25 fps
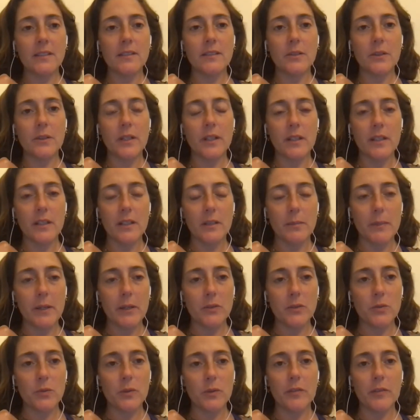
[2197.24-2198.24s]
so I think
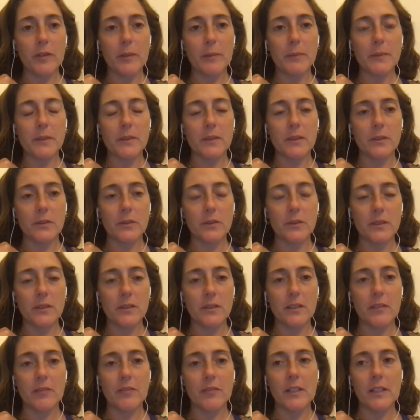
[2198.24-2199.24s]
about twelve episodes.
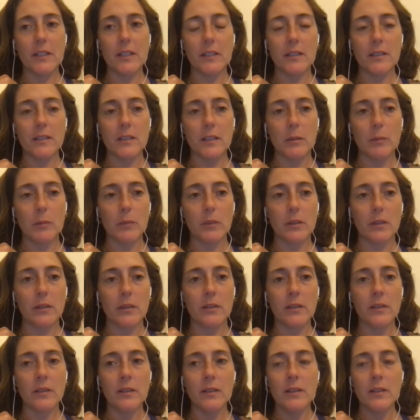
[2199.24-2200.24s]
Stephanie and the team
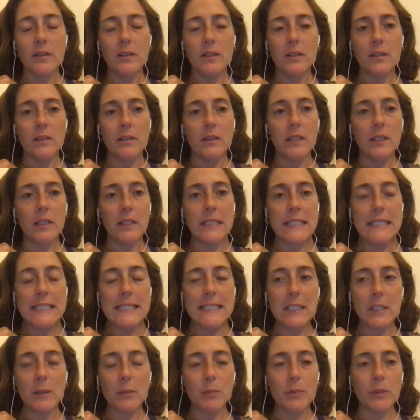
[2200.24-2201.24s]
are
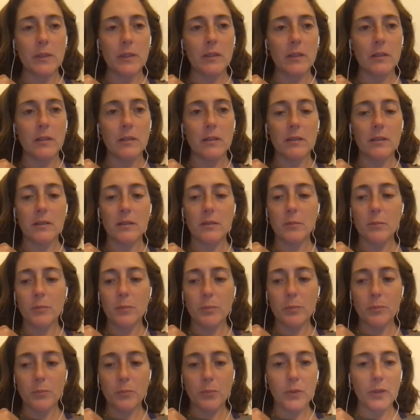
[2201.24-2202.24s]
knee-deep in
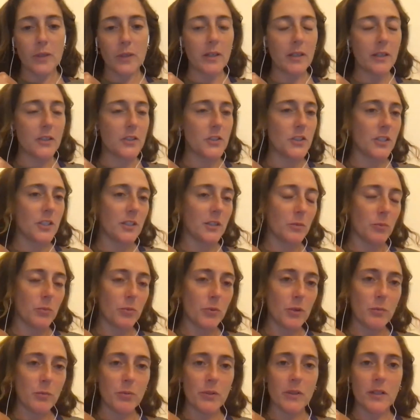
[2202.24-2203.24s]
production,
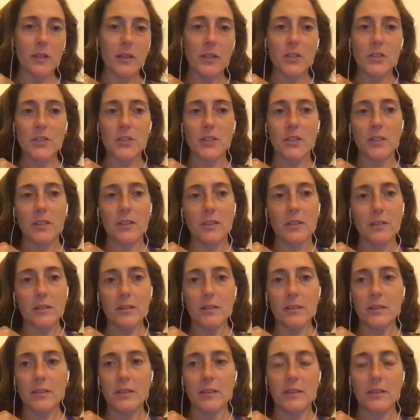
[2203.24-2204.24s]
pre-production.